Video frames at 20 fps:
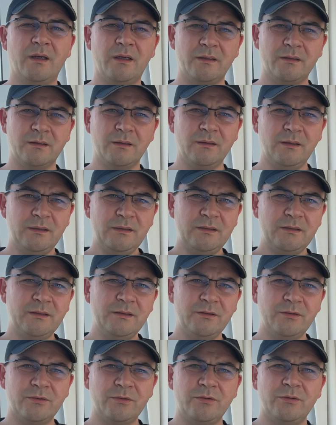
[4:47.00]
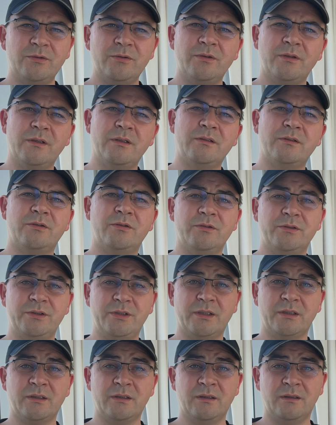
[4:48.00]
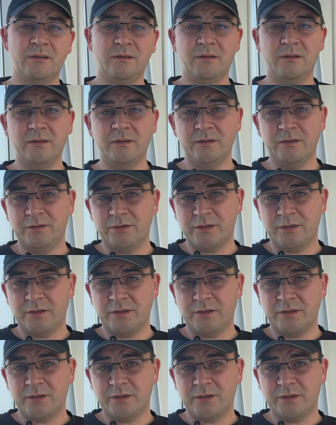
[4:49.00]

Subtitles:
And the last thing to do is to check the